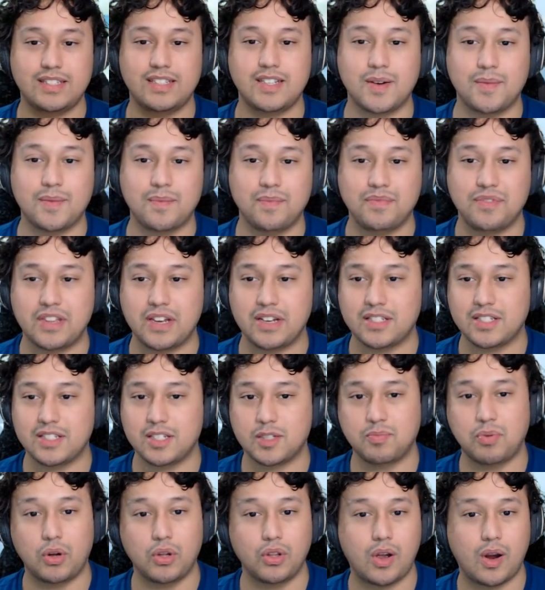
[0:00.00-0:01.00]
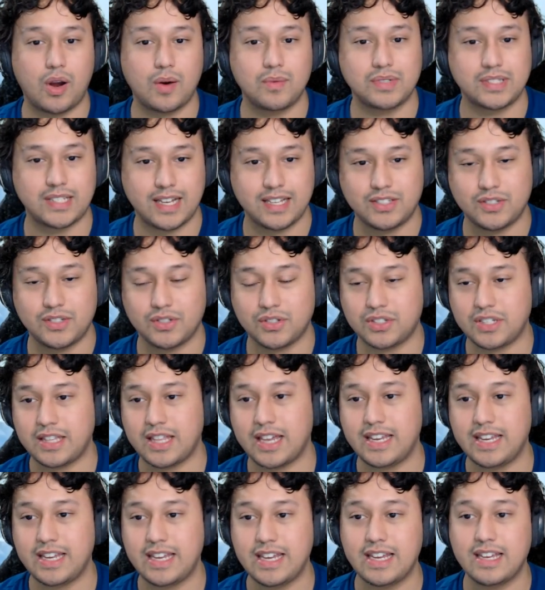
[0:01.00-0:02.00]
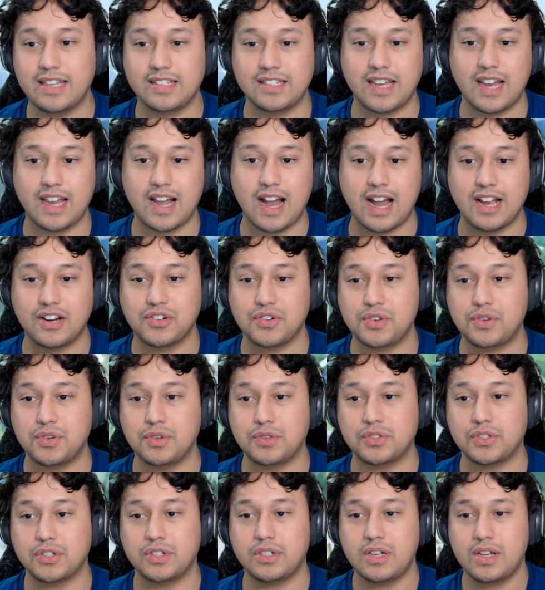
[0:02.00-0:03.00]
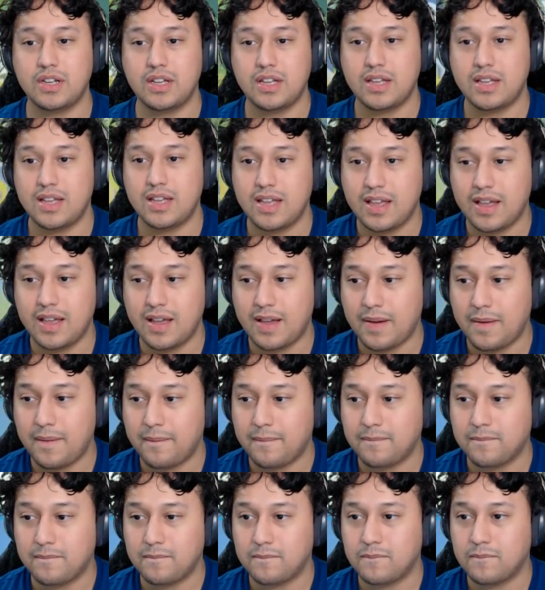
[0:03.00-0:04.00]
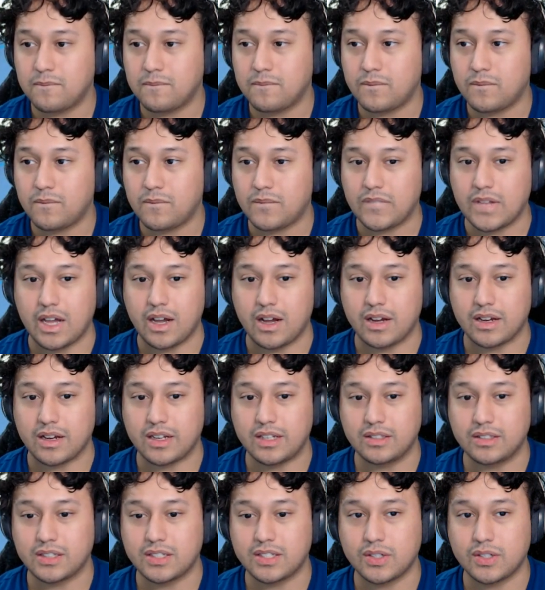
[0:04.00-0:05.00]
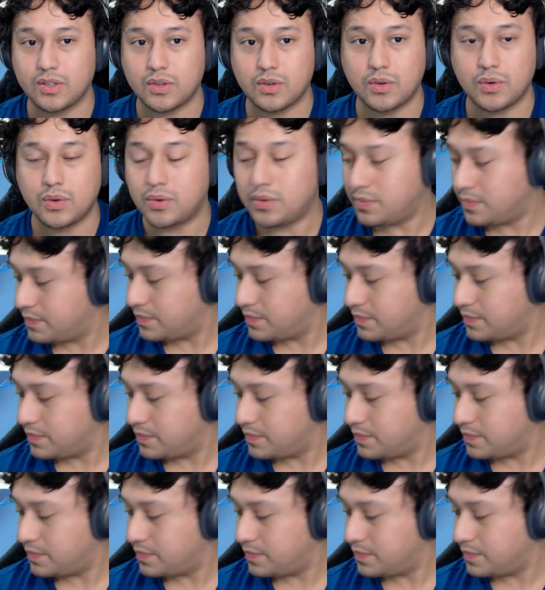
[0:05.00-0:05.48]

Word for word: Yep, there's his pole arm stance. You'll see that he is a hydro user. Ah, he looks so cool.